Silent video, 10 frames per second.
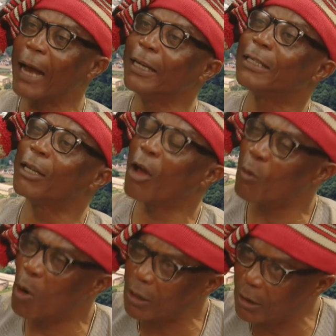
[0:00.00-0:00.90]
Is it not
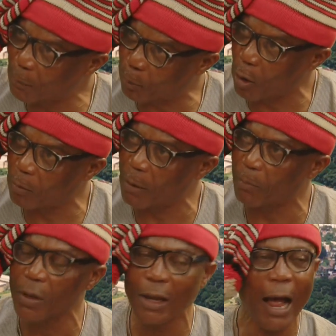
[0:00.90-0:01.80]
what is the
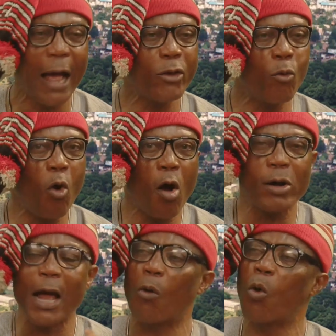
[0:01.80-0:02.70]
problem? And the
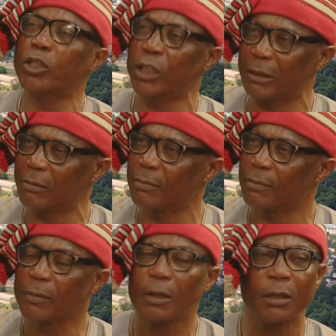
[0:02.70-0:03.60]
world are watching.
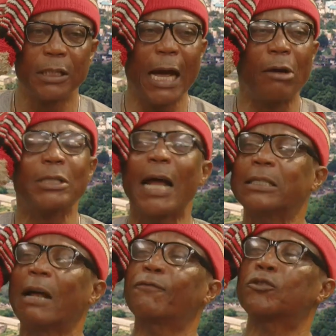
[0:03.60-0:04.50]
The
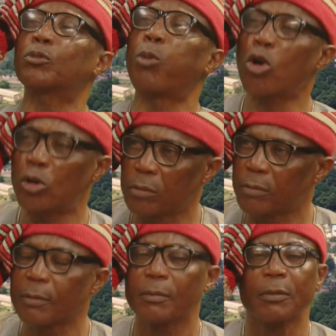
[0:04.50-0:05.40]
elders have
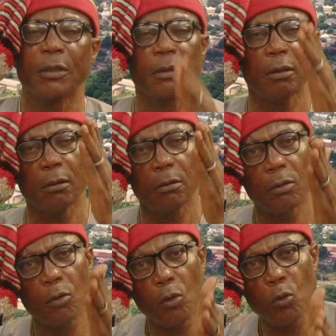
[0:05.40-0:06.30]
spoken.
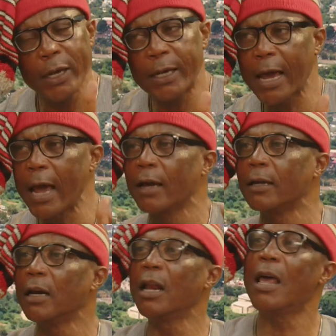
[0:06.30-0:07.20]
We can
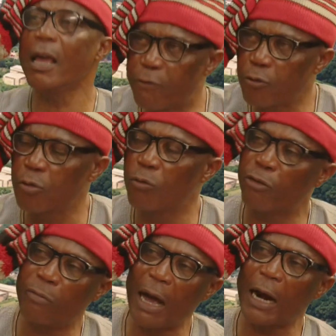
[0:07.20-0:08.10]
leave
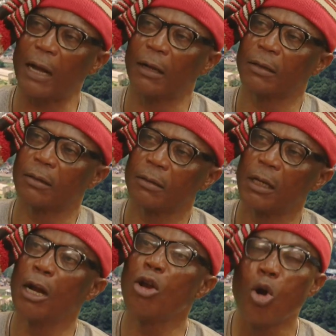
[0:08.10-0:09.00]
Fubara
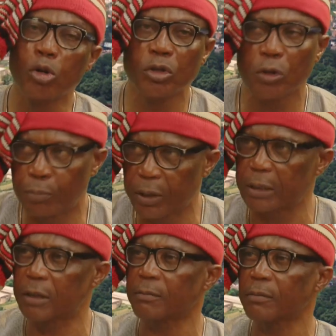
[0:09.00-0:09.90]
alone to breathe.